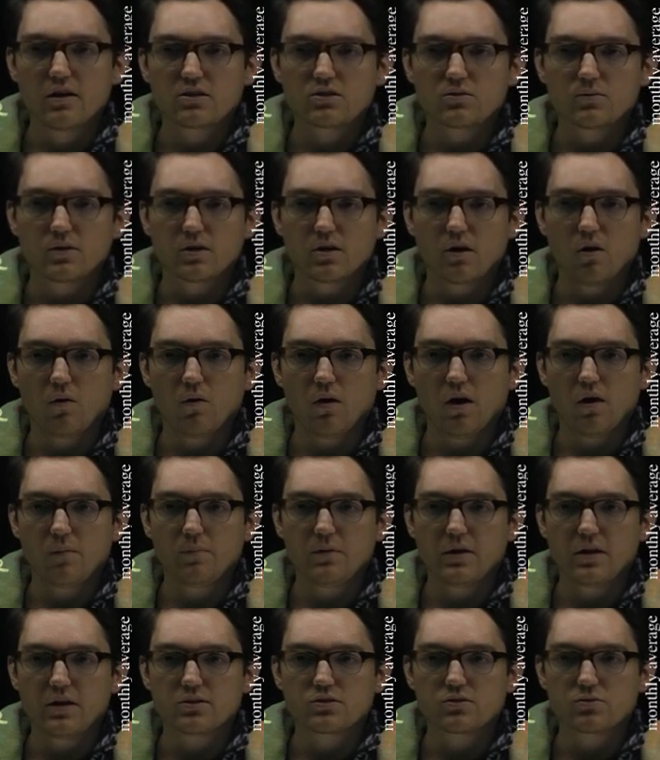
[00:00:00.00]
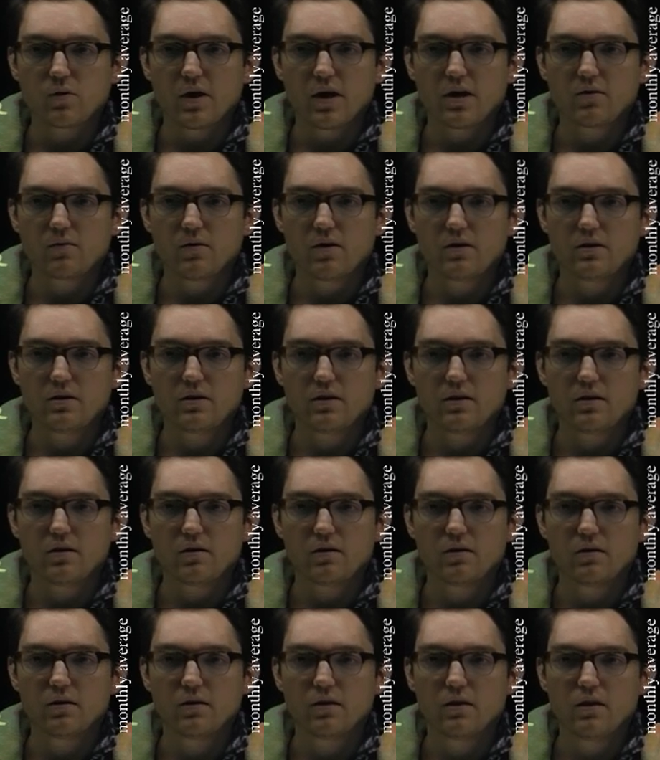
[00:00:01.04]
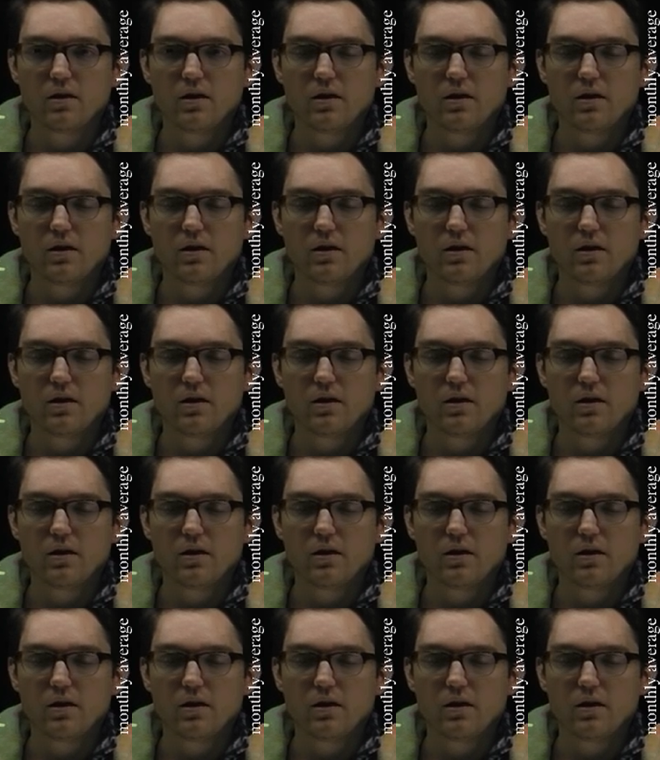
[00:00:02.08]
So we go up. It's right around here.